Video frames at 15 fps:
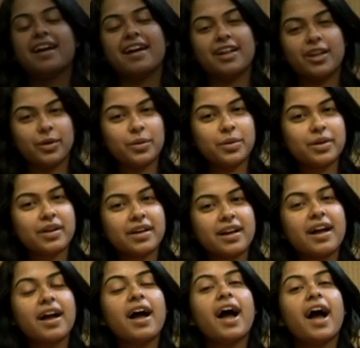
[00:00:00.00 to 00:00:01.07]
Hello,
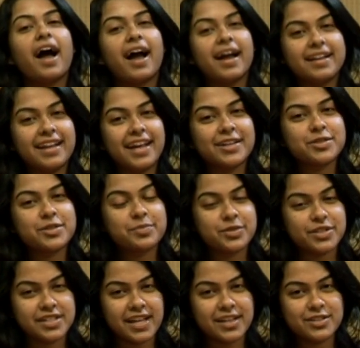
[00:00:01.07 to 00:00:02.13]
I'd like to
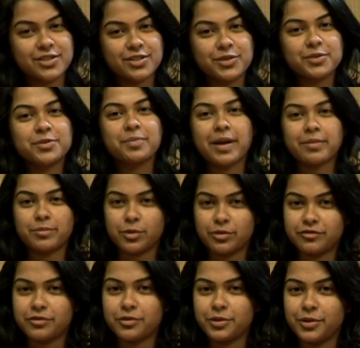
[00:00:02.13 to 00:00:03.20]
present to you my
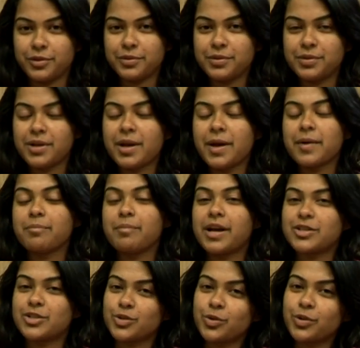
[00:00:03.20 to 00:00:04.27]
portfolio by
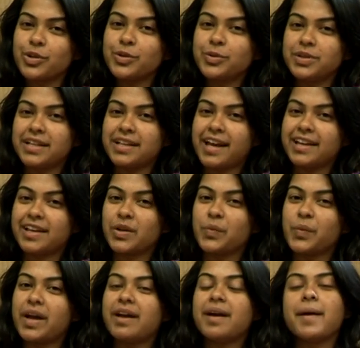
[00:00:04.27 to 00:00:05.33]
showing you that I can
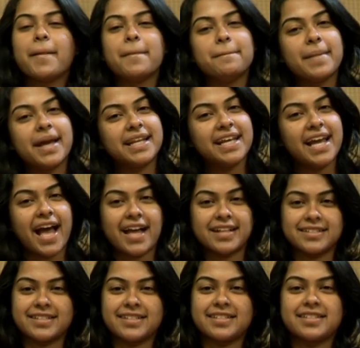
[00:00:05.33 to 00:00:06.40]
wear many
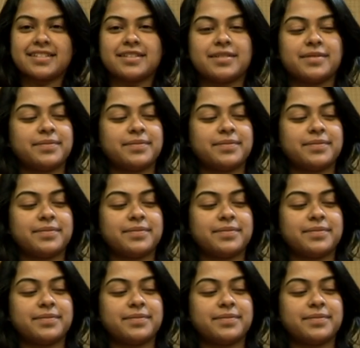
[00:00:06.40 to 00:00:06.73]
hats.